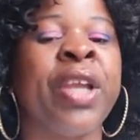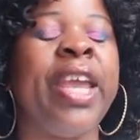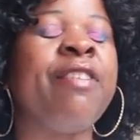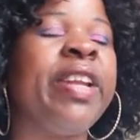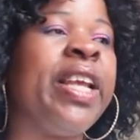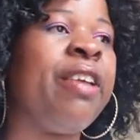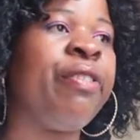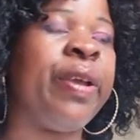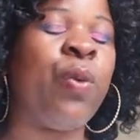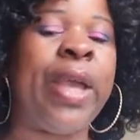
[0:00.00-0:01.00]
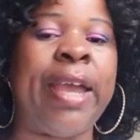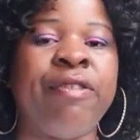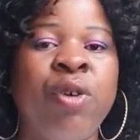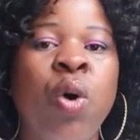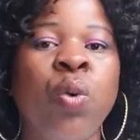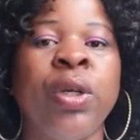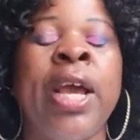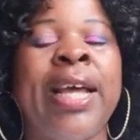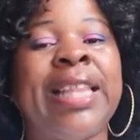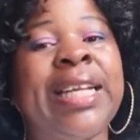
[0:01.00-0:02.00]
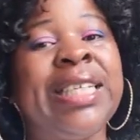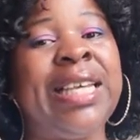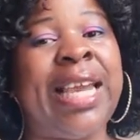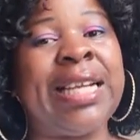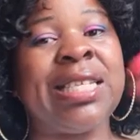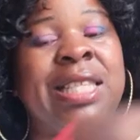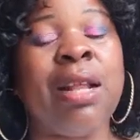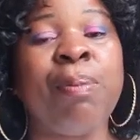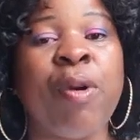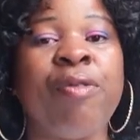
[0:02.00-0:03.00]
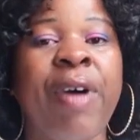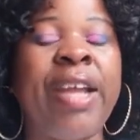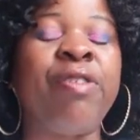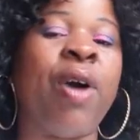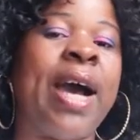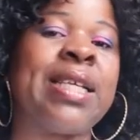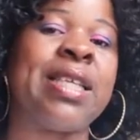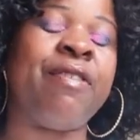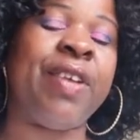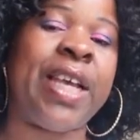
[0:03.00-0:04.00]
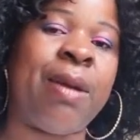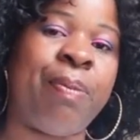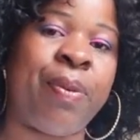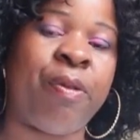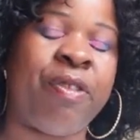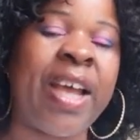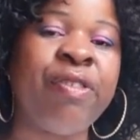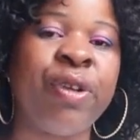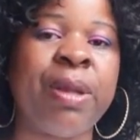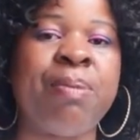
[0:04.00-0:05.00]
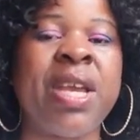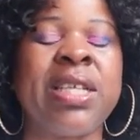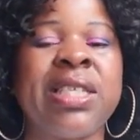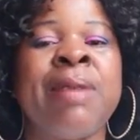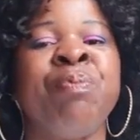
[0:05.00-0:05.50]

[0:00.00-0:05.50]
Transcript: even if we have known that he can still provide for us, if he can provide for the birds,